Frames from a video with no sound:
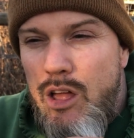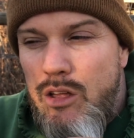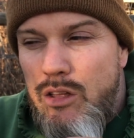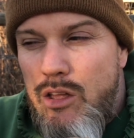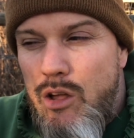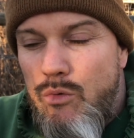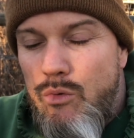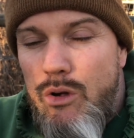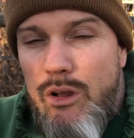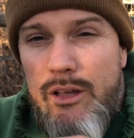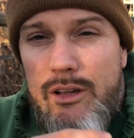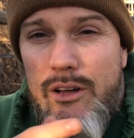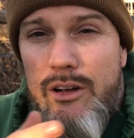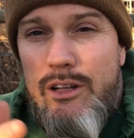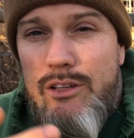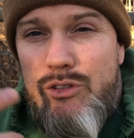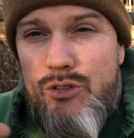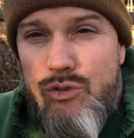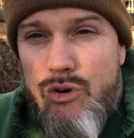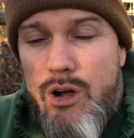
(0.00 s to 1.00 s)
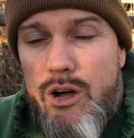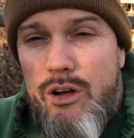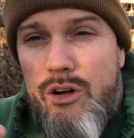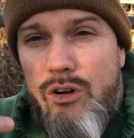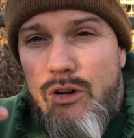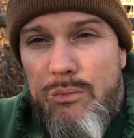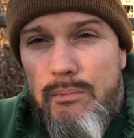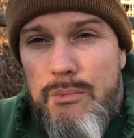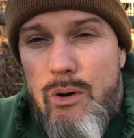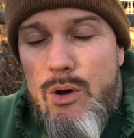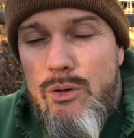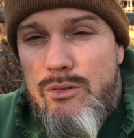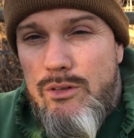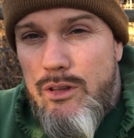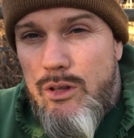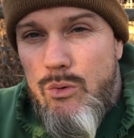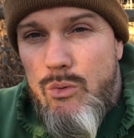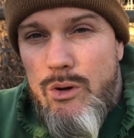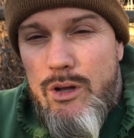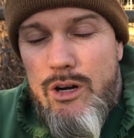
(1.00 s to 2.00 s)
really going to struggle most of
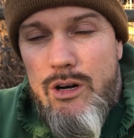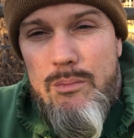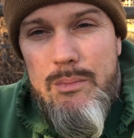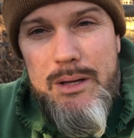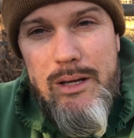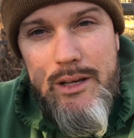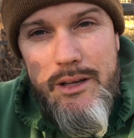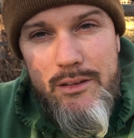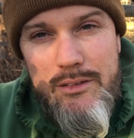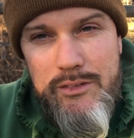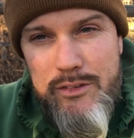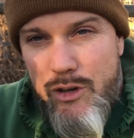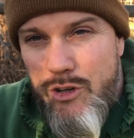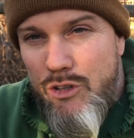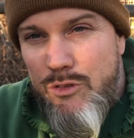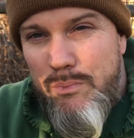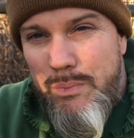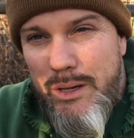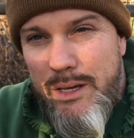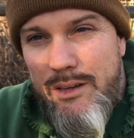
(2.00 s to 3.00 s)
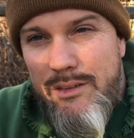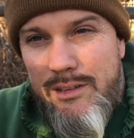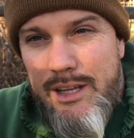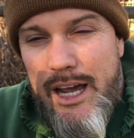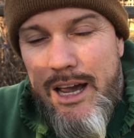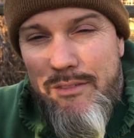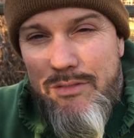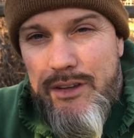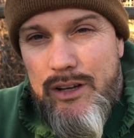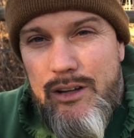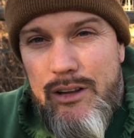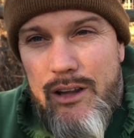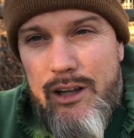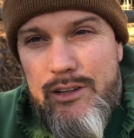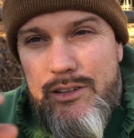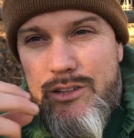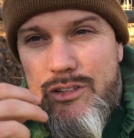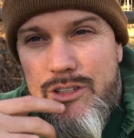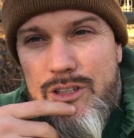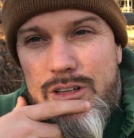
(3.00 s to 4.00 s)
the winter because those bees have to
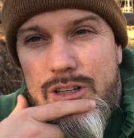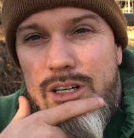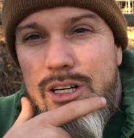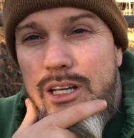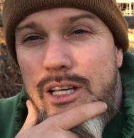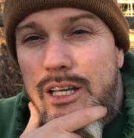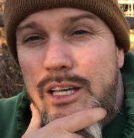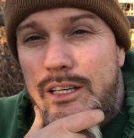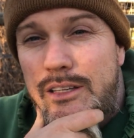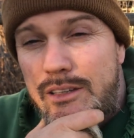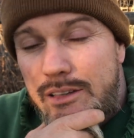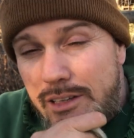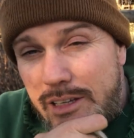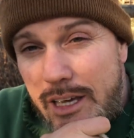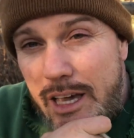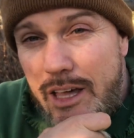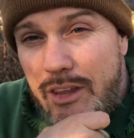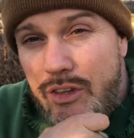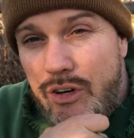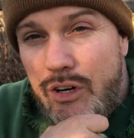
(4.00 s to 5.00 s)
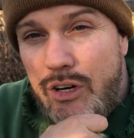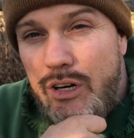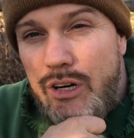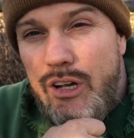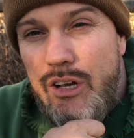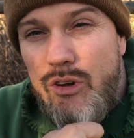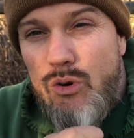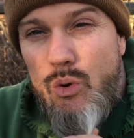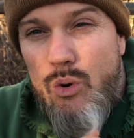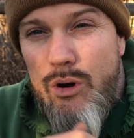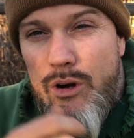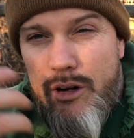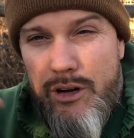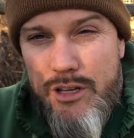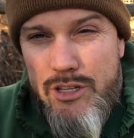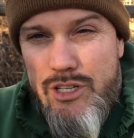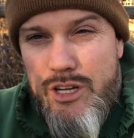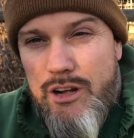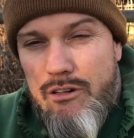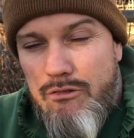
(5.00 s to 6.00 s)
cluster together in order to
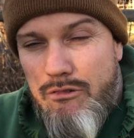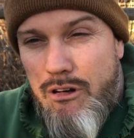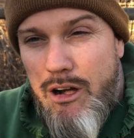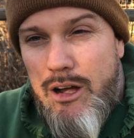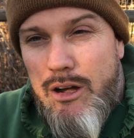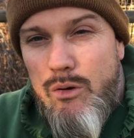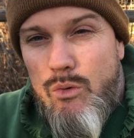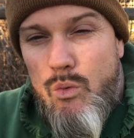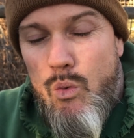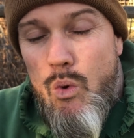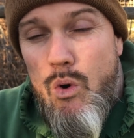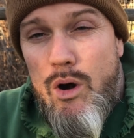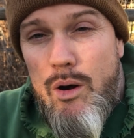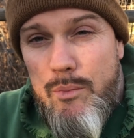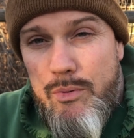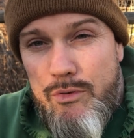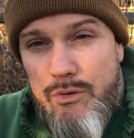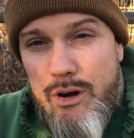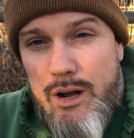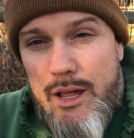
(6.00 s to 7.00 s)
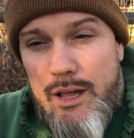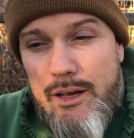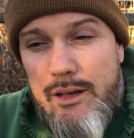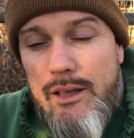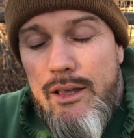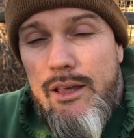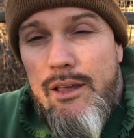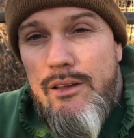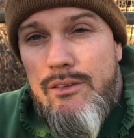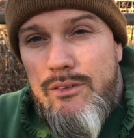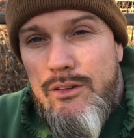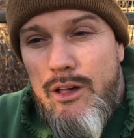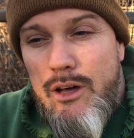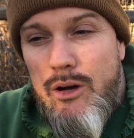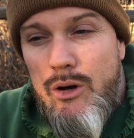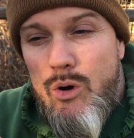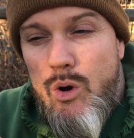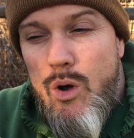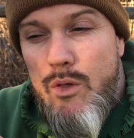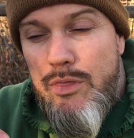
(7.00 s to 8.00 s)
generate warmth, right?
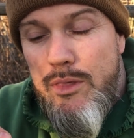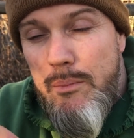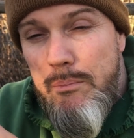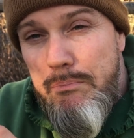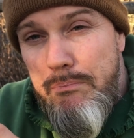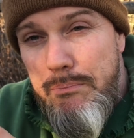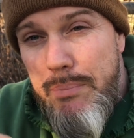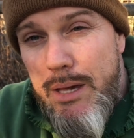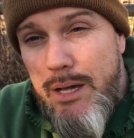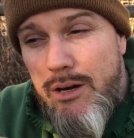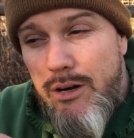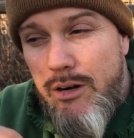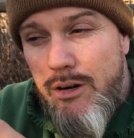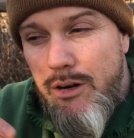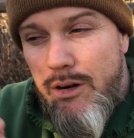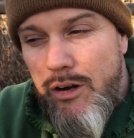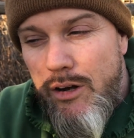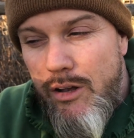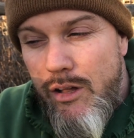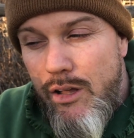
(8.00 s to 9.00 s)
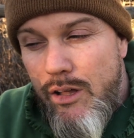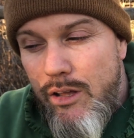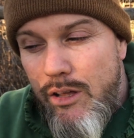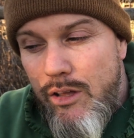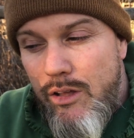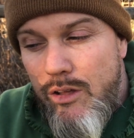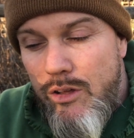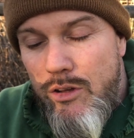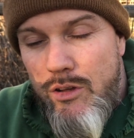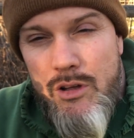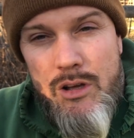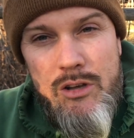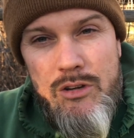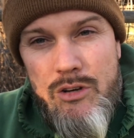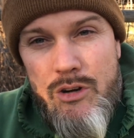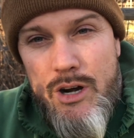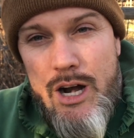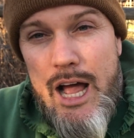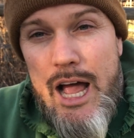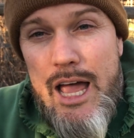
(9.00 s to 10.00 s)
So the bigger
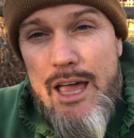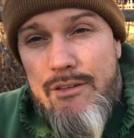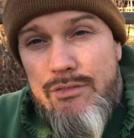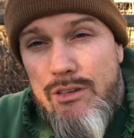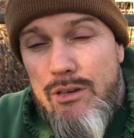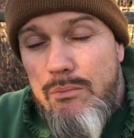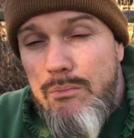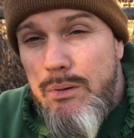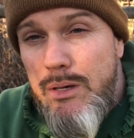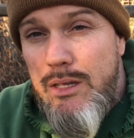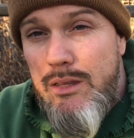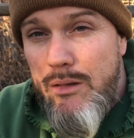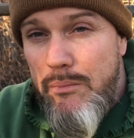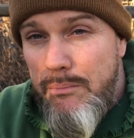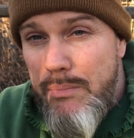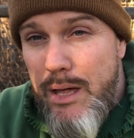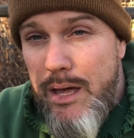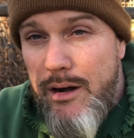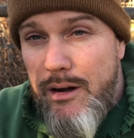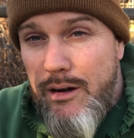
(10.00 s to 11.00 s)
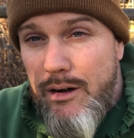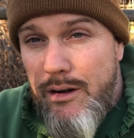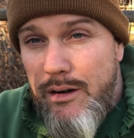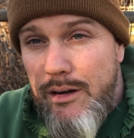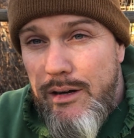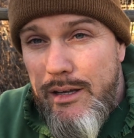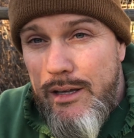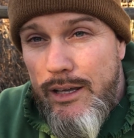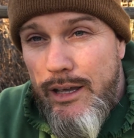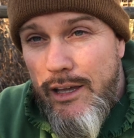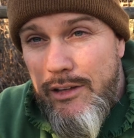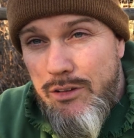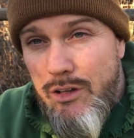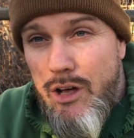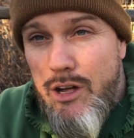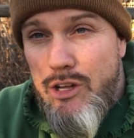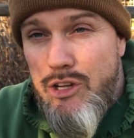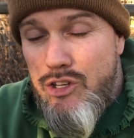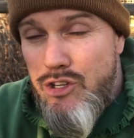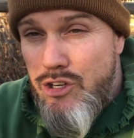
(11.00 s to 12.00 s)
your hive can be, the better, as
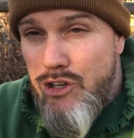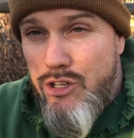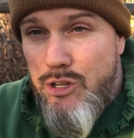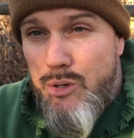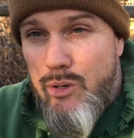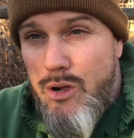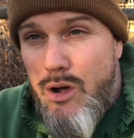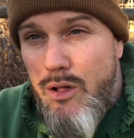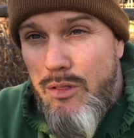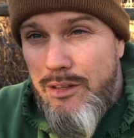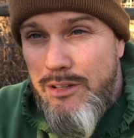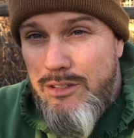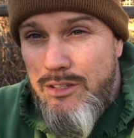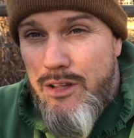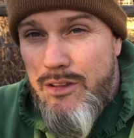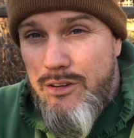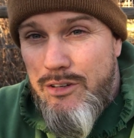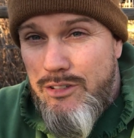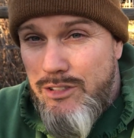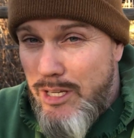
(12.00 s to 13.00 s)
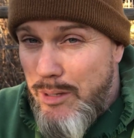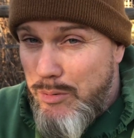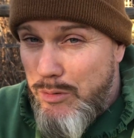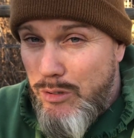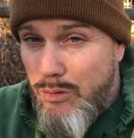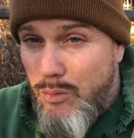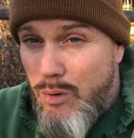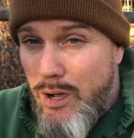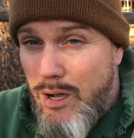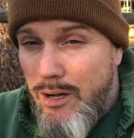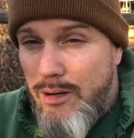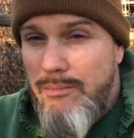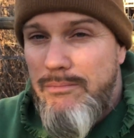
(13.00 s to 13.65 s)
long as you're doing all these other steps as well.